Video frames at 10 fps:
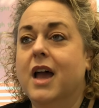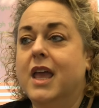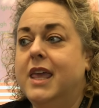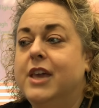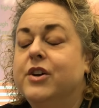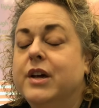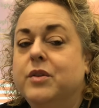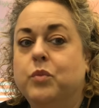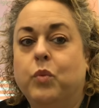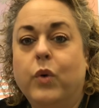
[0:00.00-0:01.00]
he
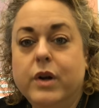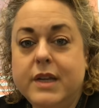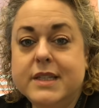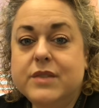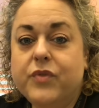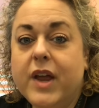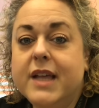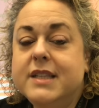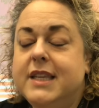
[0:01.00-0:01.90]
couldn't warn his friends.